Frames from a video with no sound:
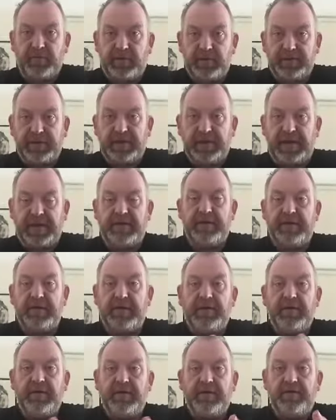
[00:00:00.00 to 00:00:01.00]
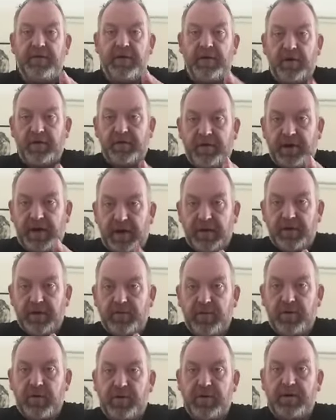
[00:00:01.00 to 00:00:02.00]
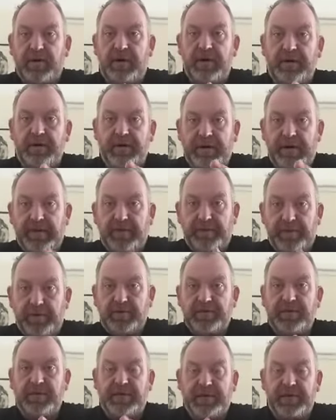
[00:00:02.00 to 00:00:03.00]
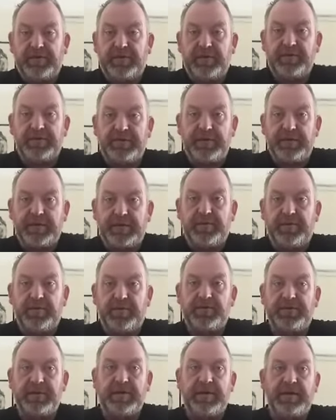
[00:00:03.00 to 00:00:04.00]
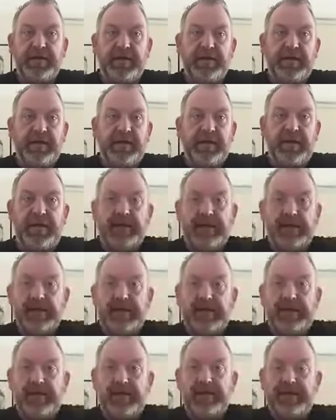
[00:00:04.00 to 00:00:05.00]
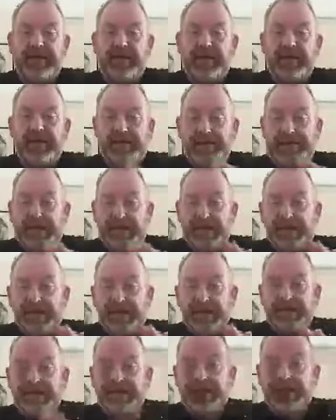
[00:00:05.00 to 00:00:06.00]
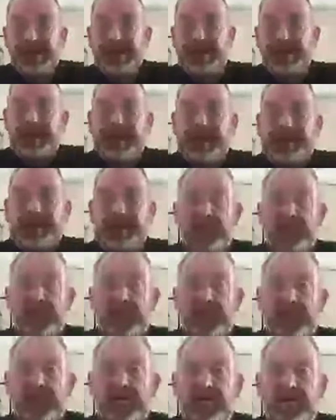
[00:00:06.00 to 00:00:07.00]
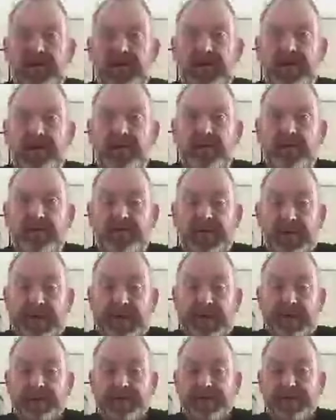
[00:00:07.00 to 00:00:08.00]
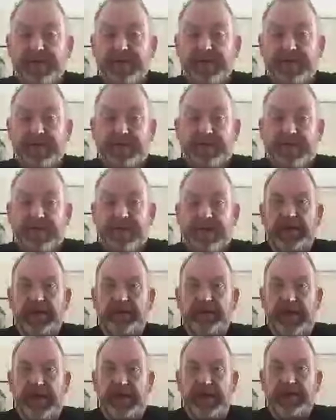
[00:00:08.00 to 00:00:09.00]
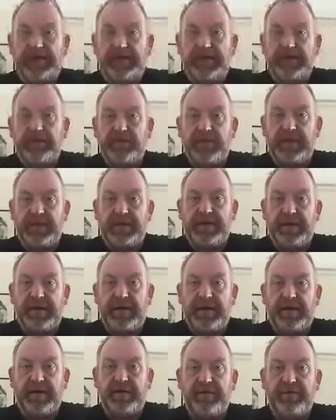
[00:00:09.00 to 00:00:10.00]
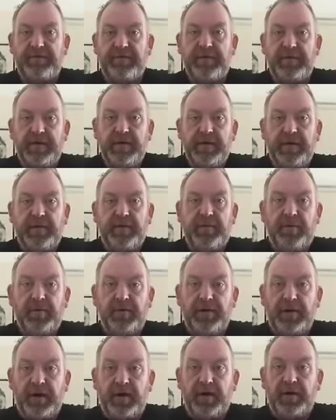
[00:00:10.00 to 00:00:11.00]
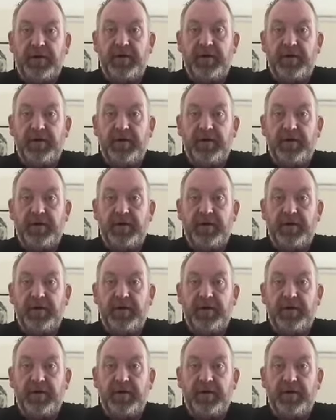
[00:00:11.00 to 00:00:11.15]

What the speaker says: again for all their hard work and keep pushing. Last Saturday's event saw one of the largest rallies that we have put on. And of